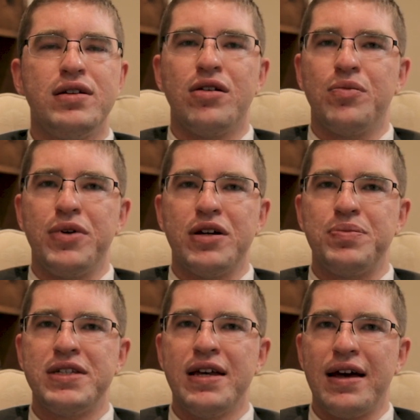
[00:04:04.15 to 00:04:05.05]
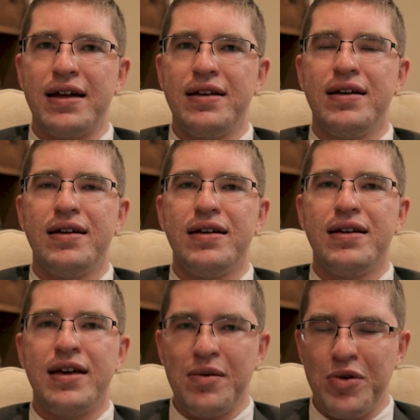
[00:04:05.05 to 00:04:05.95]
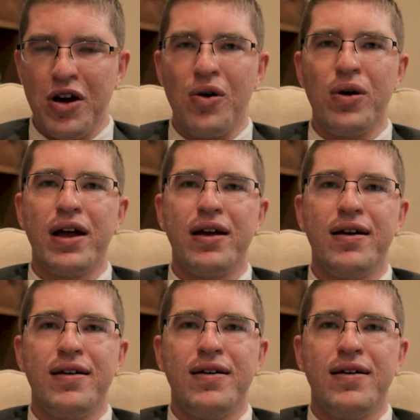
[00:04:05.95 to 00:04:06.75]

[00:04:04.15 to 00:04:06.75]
Don't be upset. Keep going.